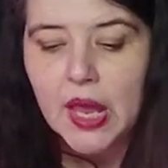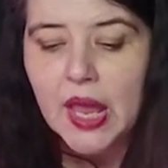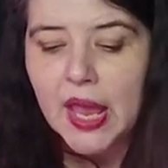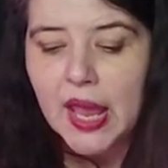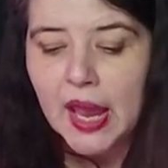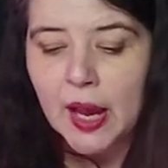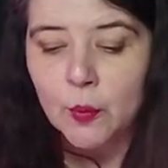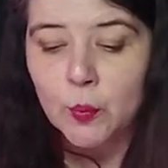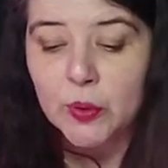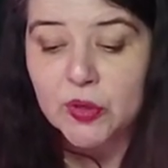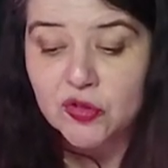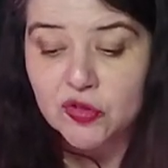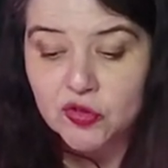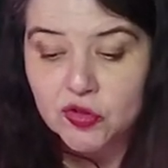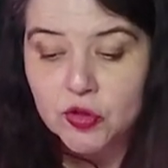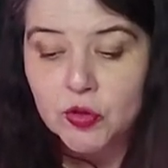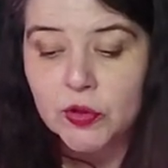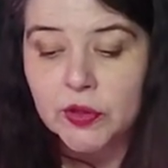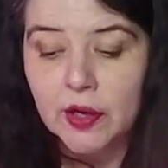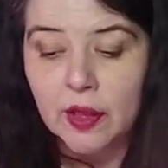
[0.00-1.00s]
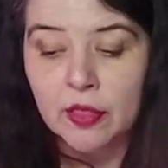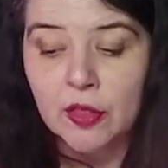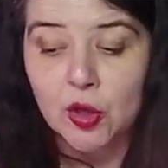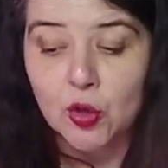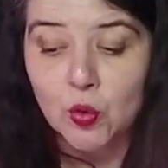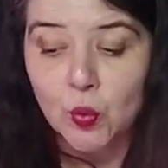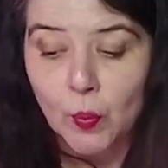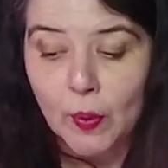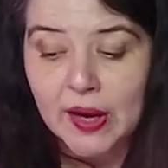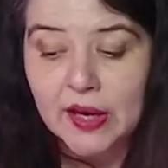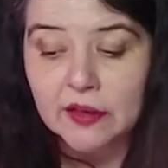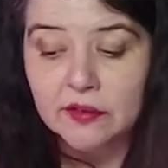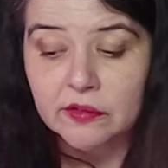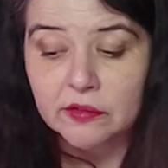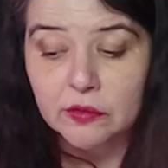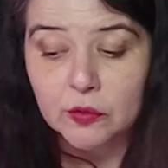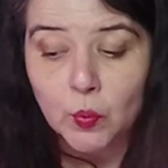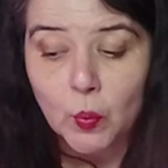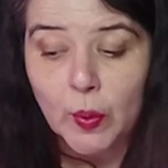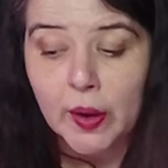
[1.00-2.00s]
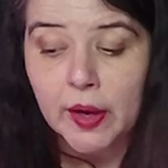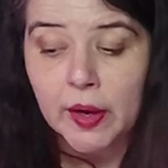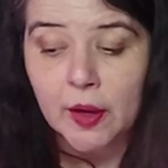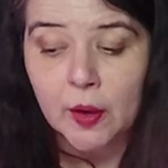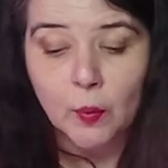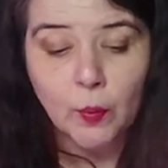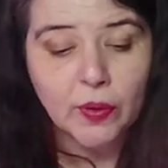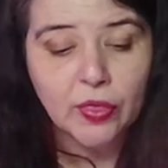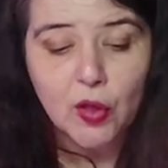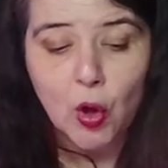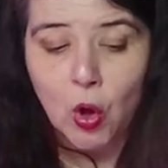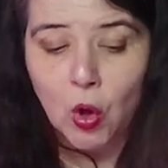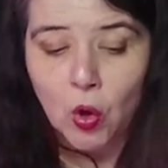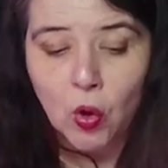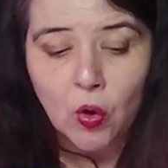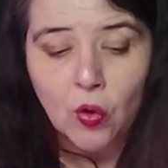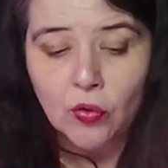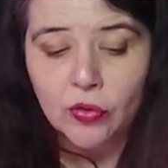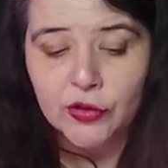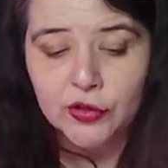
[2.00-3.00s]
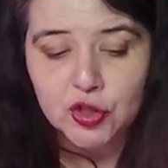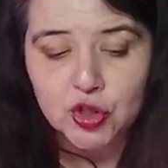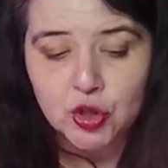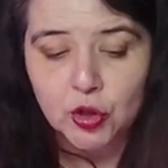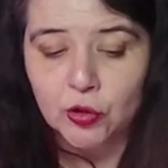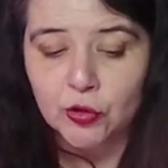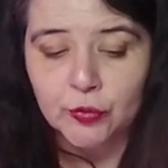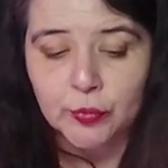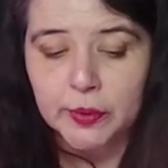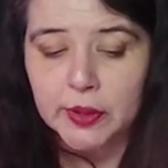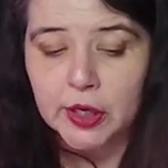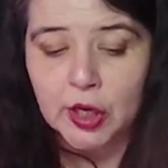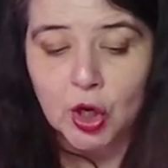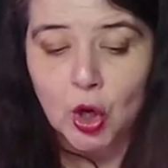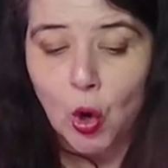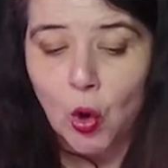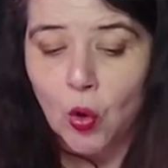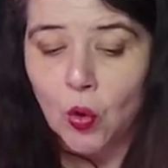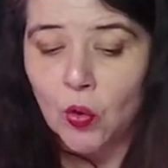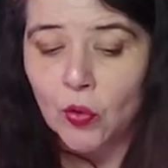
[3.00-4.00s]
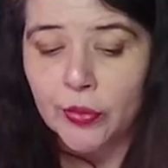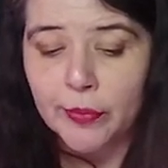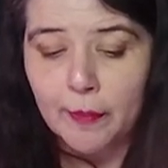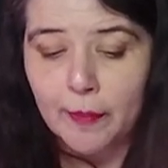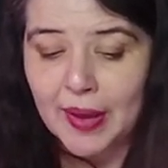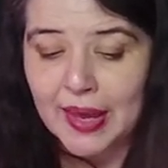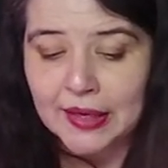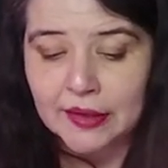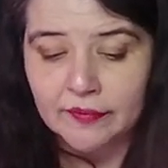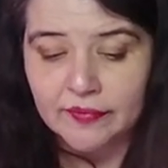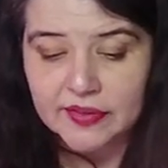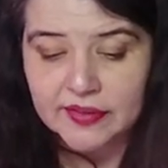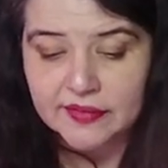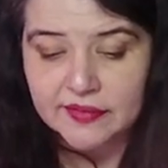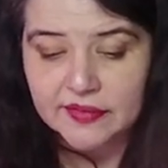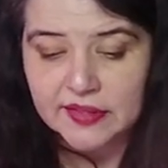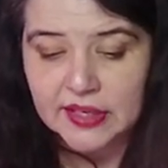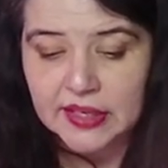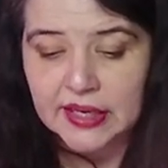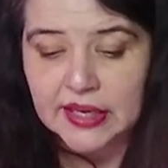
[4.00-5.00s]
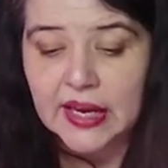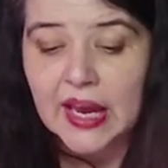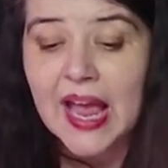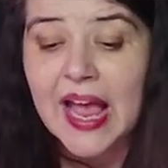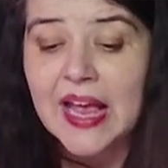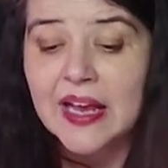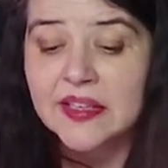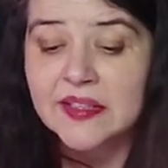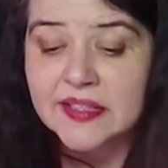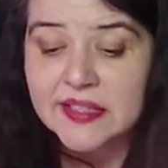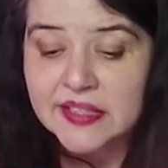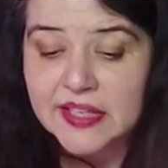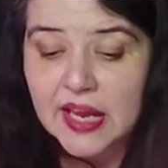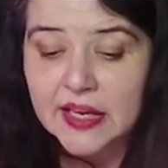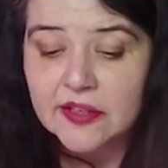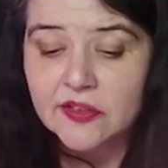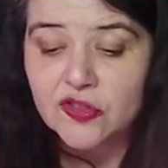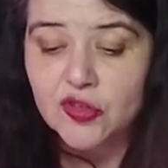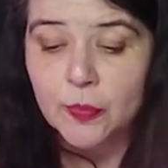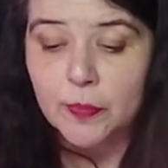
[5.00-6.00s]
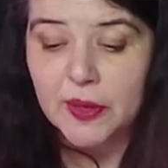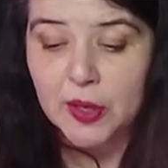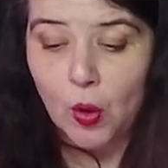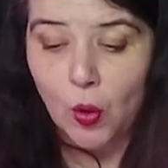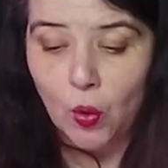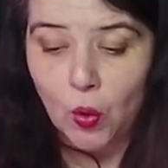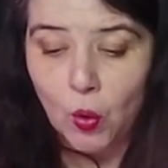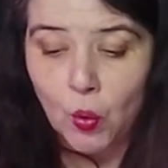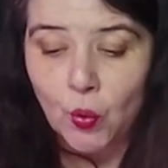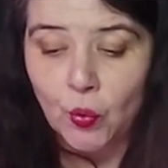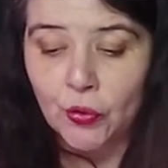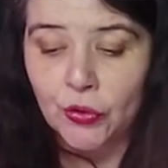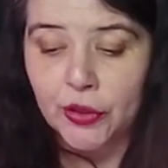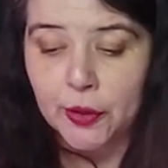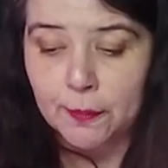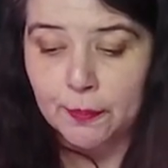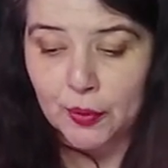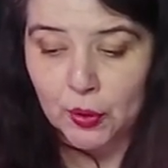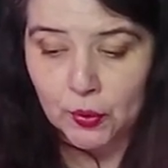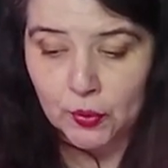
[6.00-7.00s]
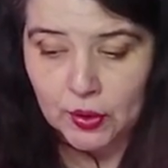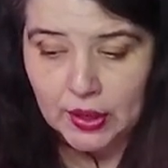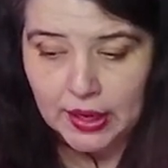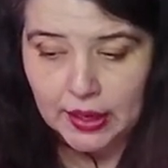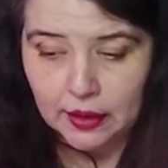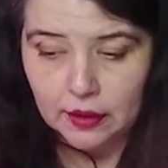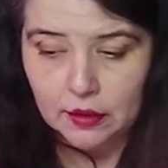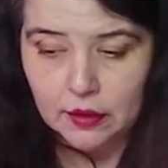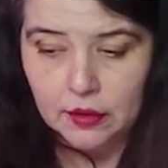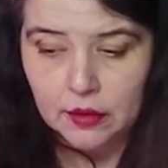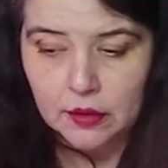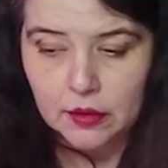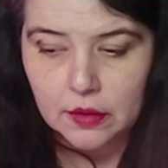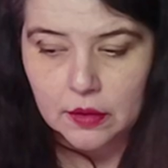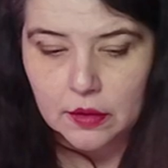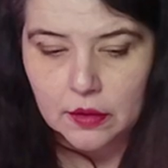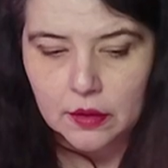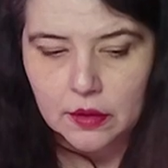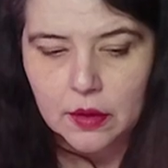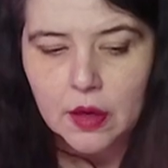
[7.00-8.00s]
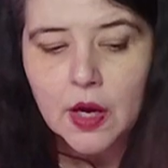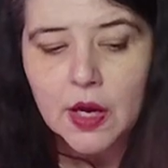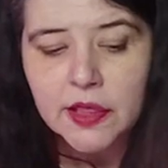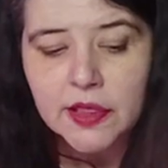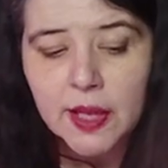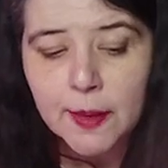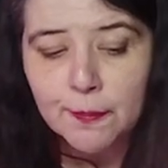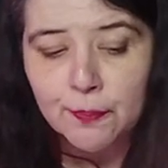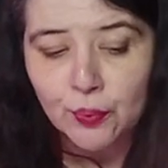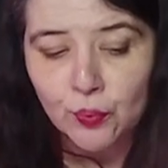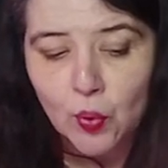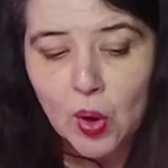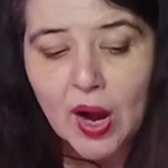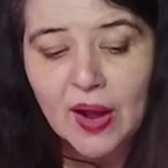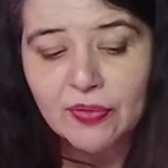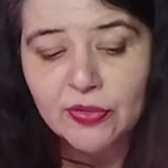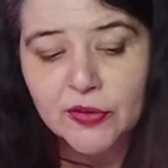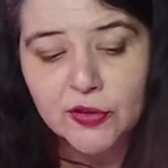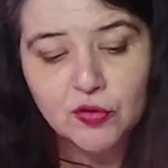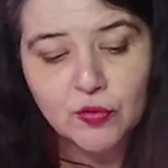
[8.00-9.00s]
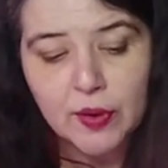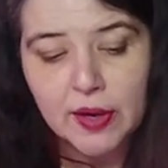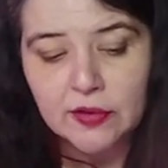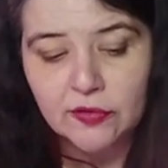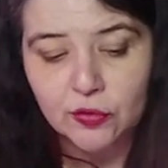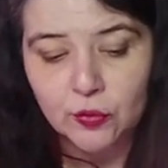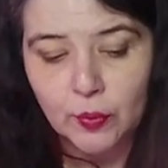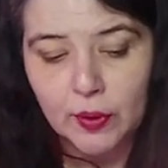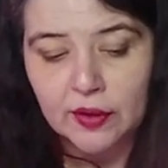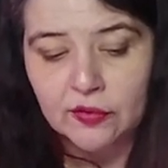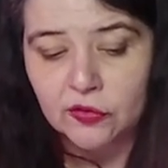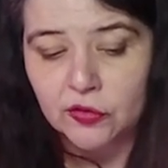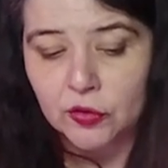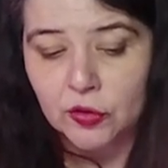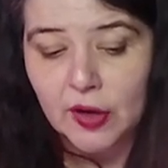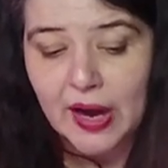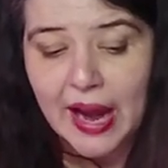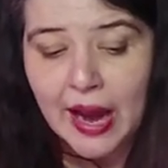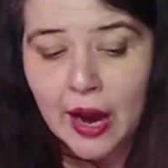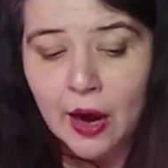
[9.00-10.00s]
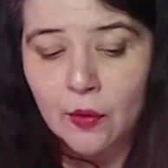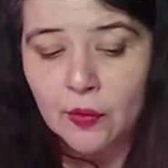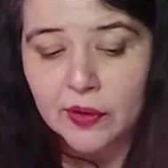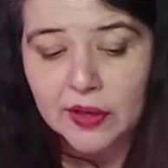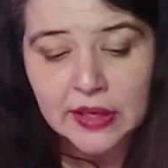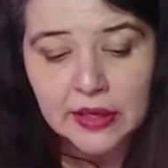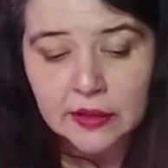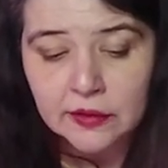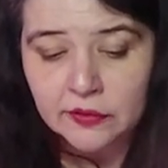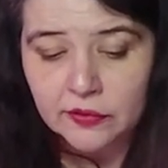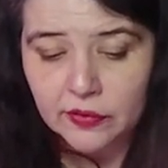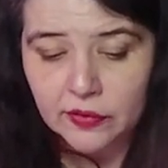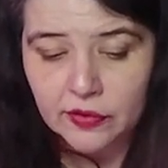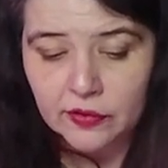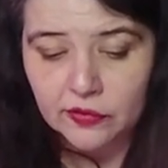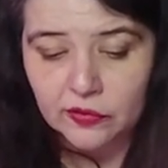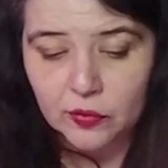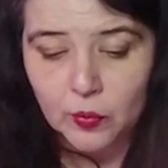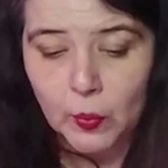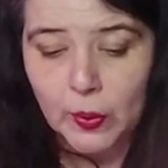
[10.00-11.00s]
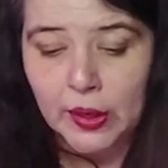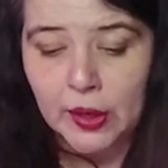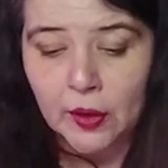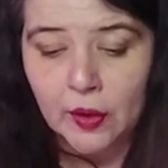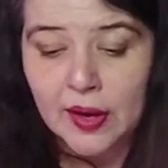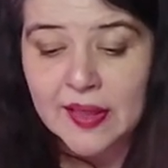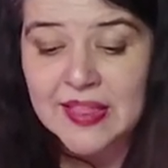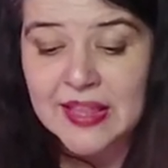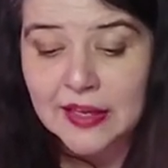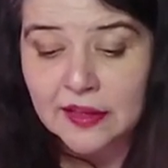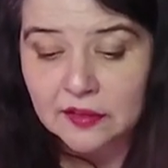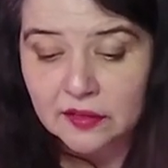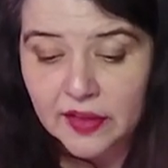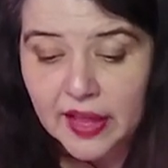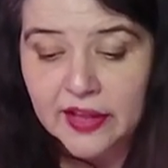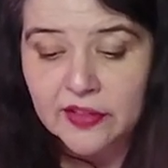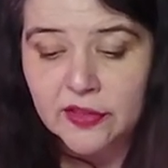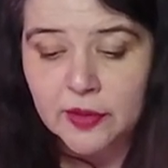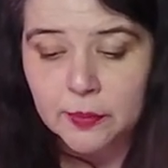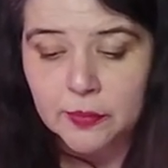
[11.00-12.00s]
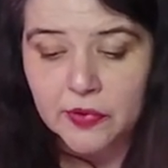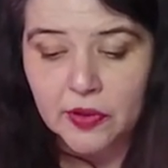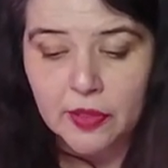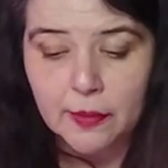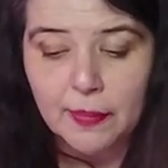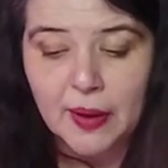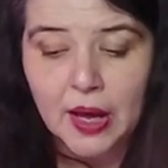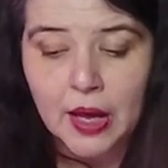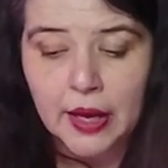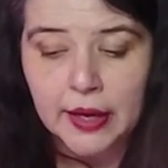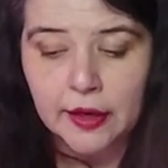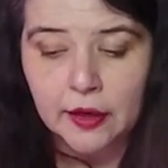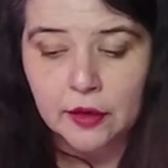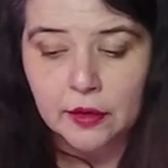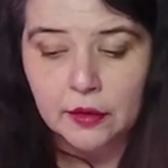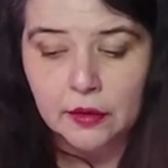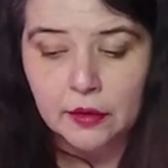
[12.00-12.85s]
and we stood in the great square with all the children and all the men of the city, sent to behold the burning. They brought the transgressor out into the square, and they led them to the pyre.